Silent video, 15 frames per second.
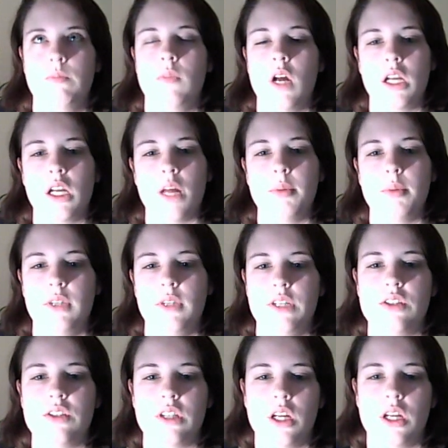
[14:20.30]
A couple
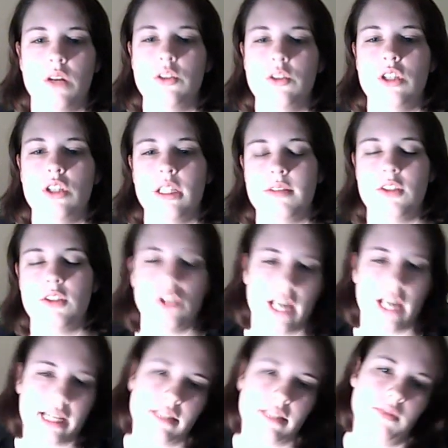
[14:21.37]
years ago, she lived in
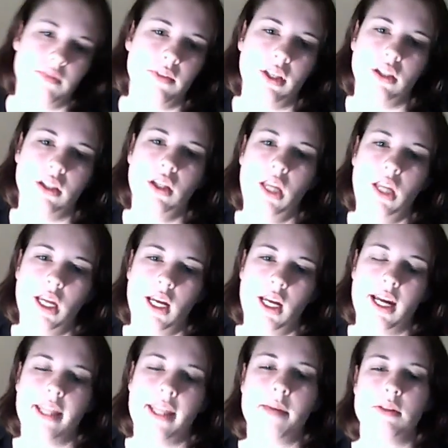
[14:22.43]
Jacksonville,
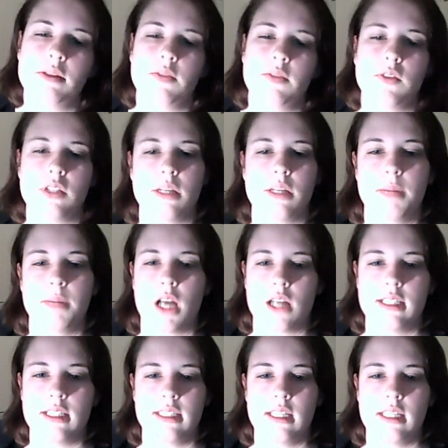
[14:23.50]
and that was the first time I got
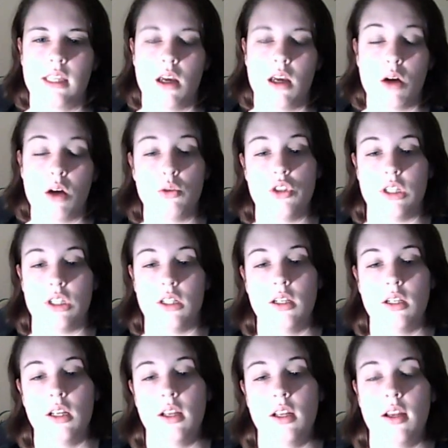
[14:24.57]
to see the ocean.
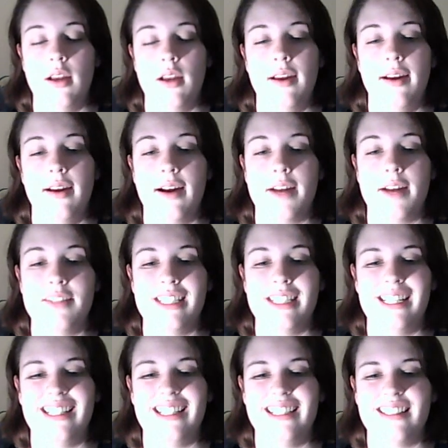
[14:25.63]
I've
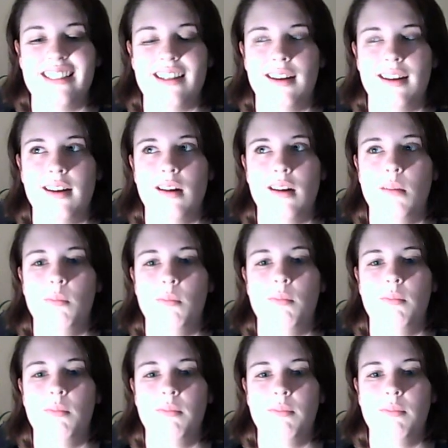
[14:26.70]
seen it
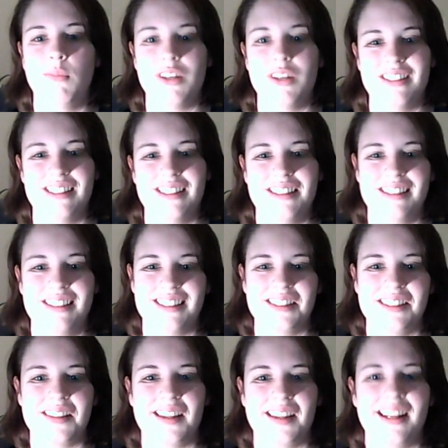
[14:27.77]
once since
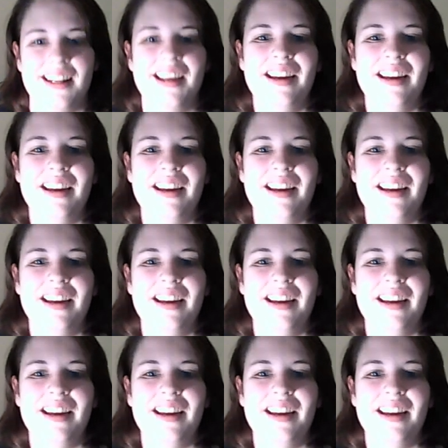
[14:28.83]
then.